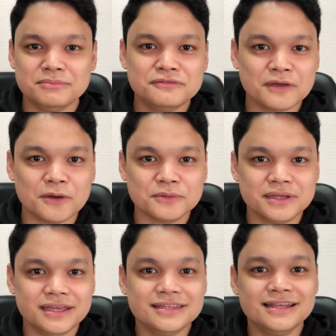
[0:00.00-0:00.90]
be found
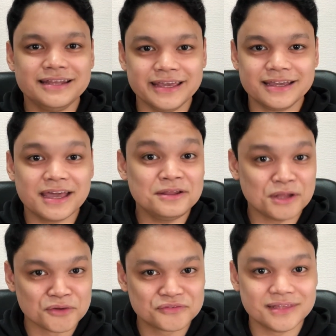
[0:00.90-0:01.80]
in the link I
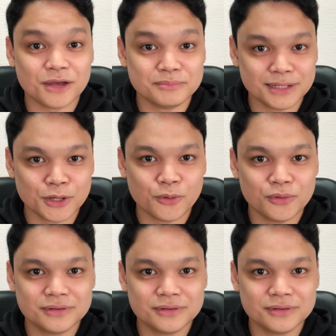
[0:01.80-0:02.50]
left down below.